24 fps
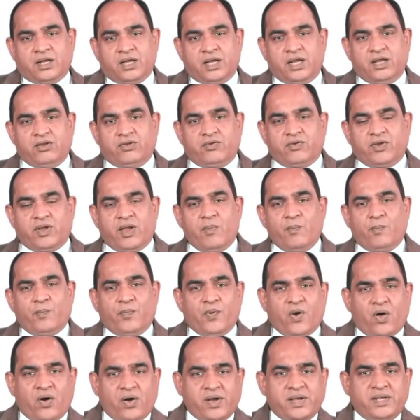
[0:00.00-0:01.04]
it
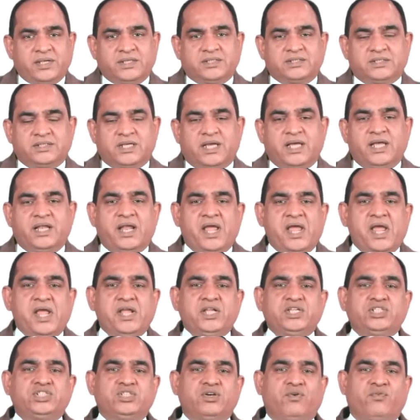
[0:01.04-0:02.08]
employs a
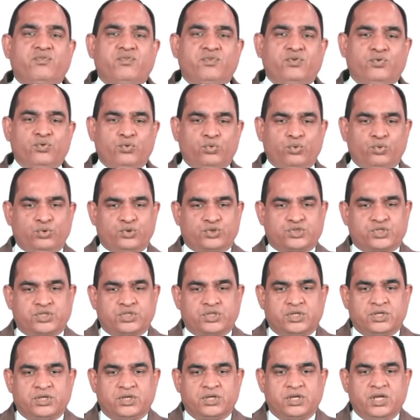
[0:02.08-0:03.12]
range of
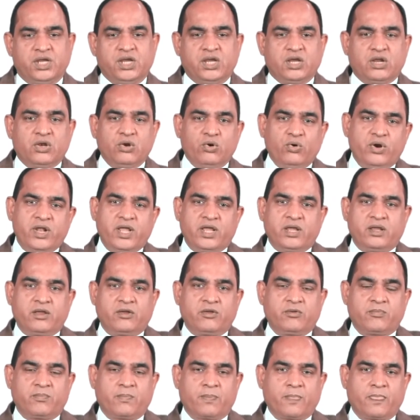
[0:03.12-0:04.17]
tools,
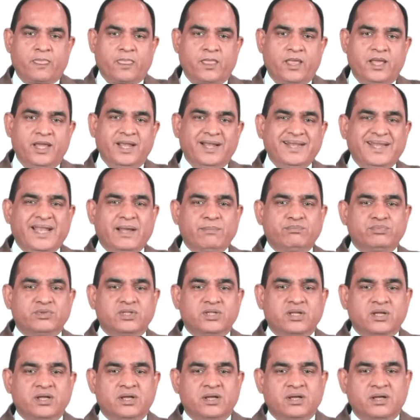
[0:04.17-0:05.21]
including
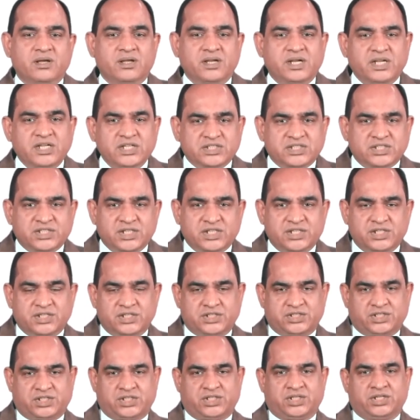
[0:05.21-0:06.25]
in-depth
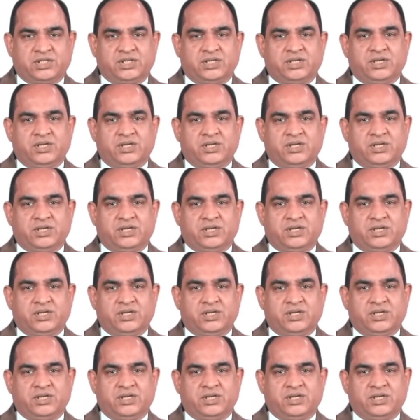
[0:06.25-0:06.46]
research,